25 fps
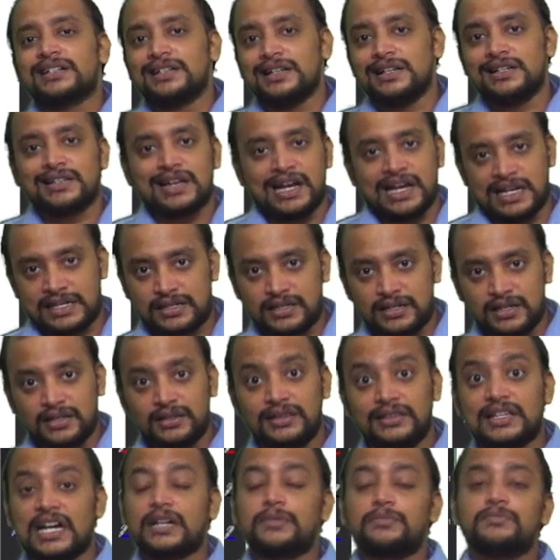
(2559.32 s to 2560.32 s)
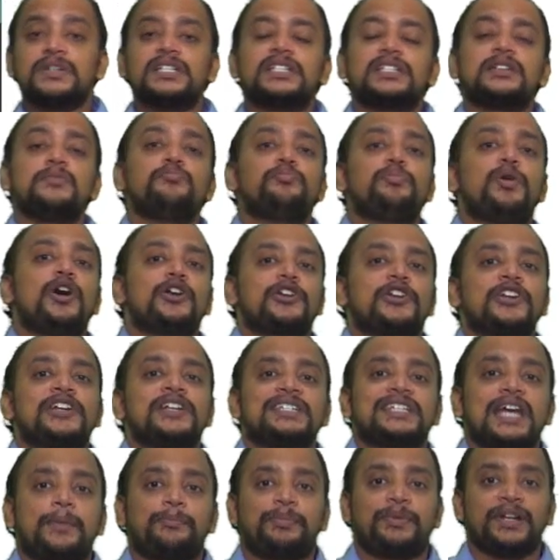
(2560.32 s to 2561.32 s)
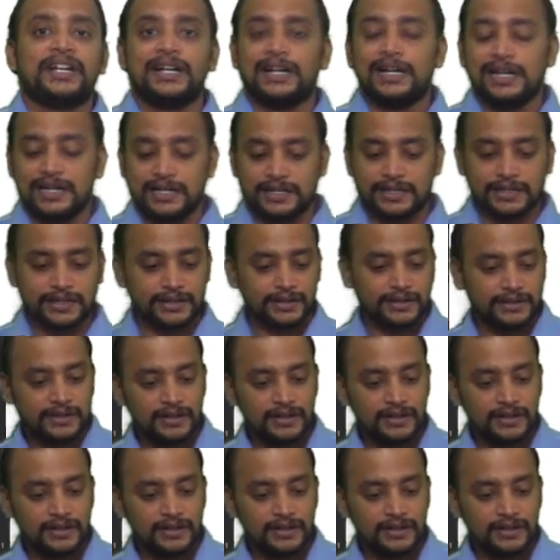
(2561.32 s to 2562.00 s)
is asked. That much important chapter it is